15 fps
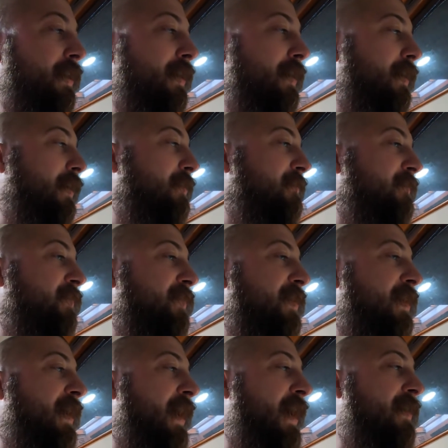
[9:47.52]

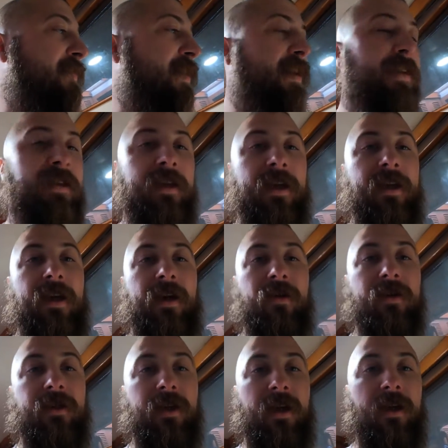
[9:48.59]
I haven't insulated the
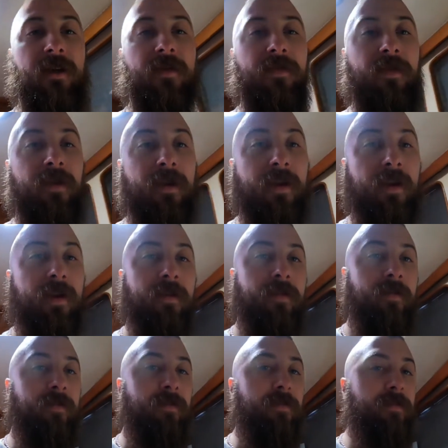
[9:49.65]
outside of the
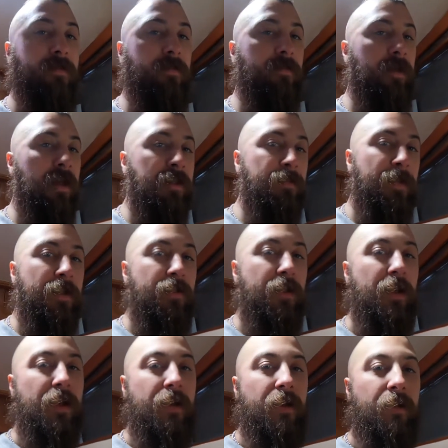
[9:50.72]
Icemaker
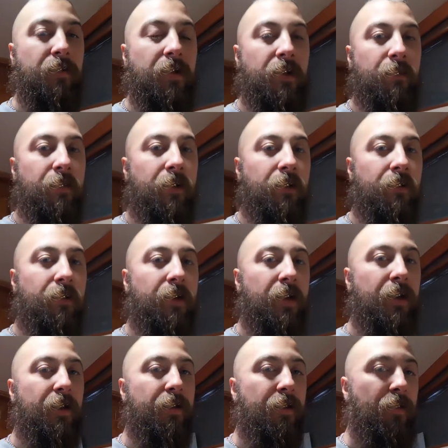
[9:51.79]
yet. I think I'm going to do
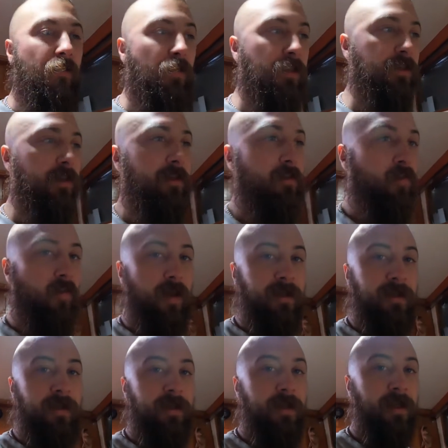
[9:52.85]
that. They originally
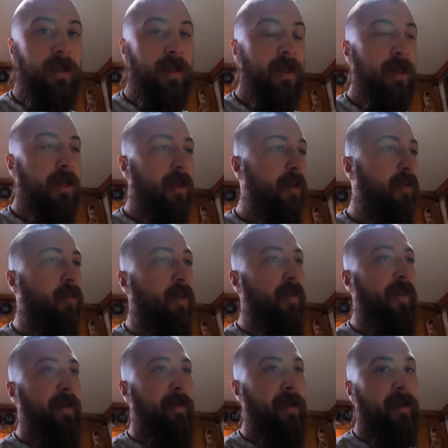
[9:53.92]
wasn't, and the one
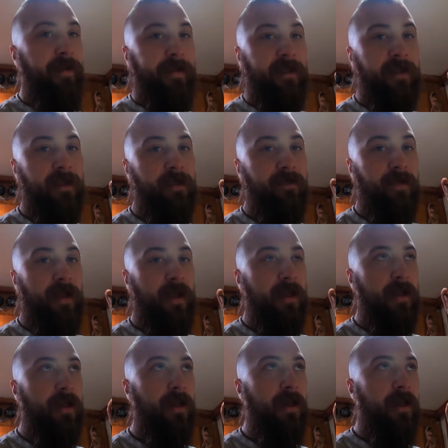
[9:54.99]
thing we notice is if
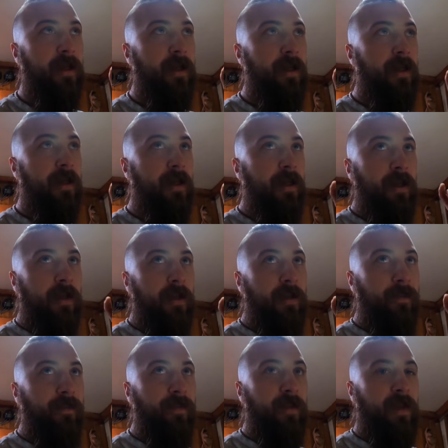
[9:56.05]
like
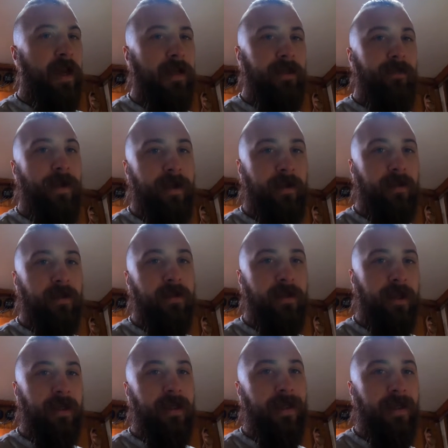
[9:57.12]
the Icemakers
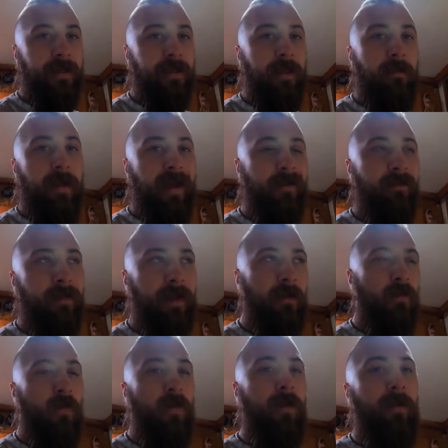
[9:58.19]
like these, they make kind
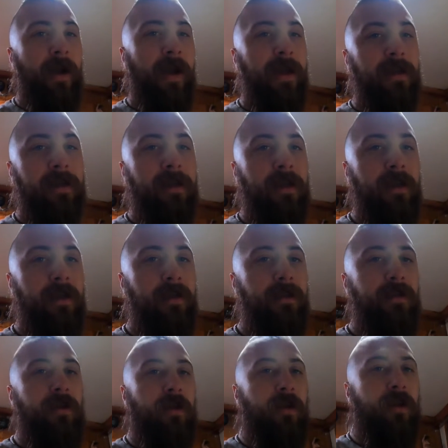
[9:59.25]
of warm ice,
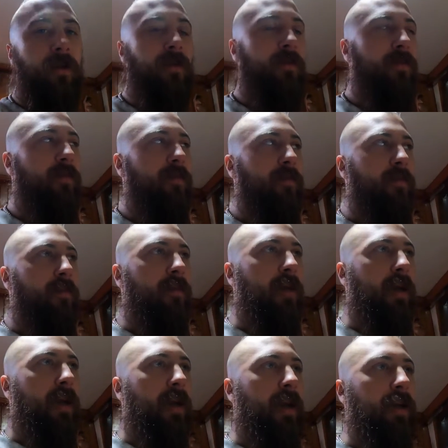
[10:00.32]
so
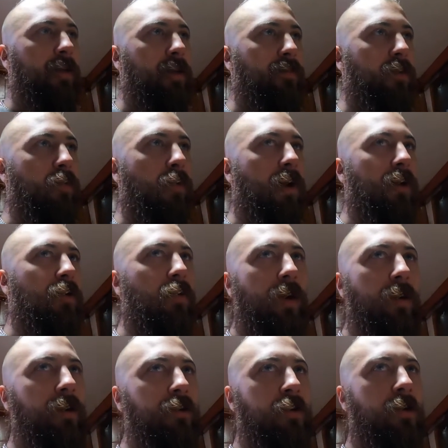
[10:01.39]
if you walk
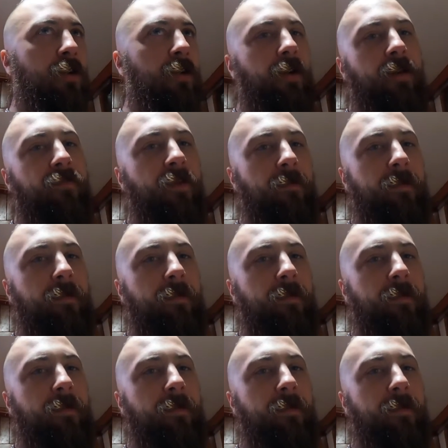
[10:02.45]
away and turn it off, that